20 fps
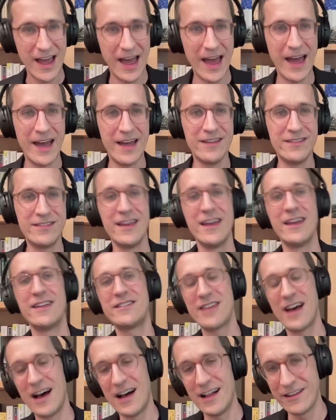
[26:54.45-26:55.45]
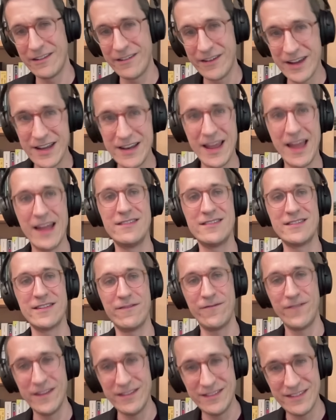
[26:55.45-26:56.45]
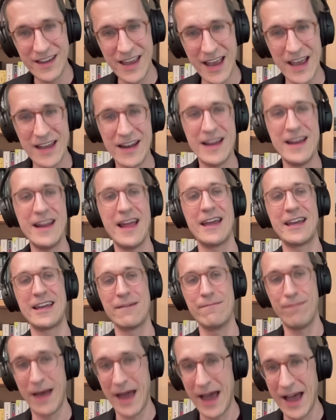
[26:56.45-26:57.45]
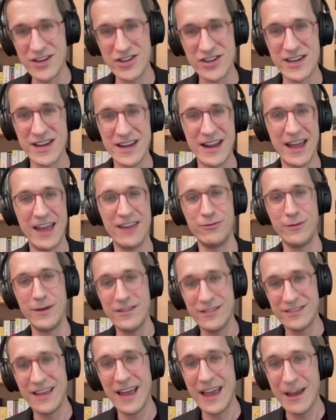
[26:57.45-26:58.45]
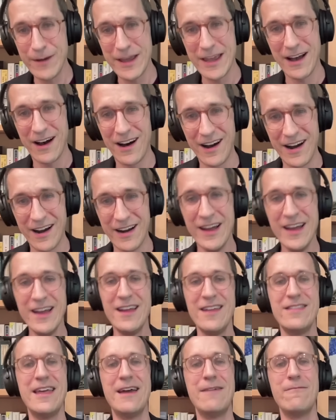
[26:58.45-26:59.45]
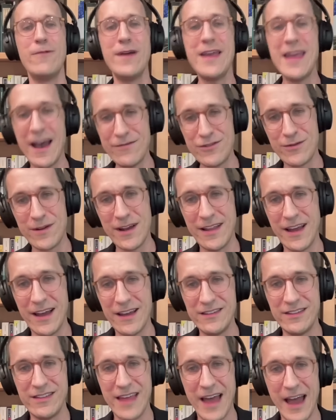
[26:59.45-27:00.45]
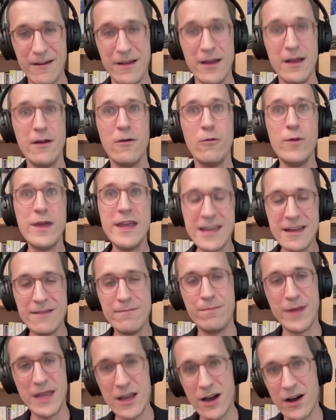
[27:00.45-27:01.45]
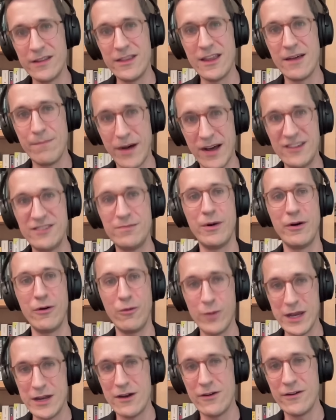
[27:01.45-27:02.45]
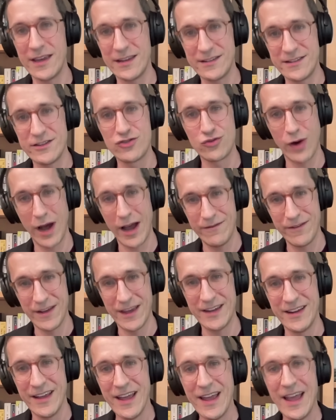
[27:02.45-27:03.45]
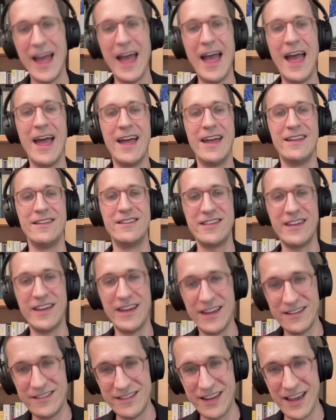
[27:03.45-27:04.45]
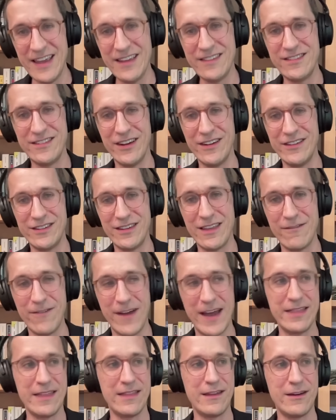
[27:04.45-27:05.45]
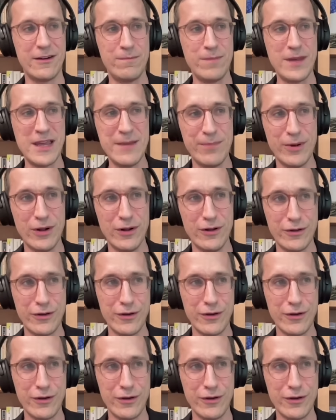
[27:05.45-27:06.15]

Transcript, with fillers: as tolerant and sophisticated and compassionate as we say we are, then we have to realize that we can be on the bus, but we don't get to drive it. And to take seriously the fact that there are people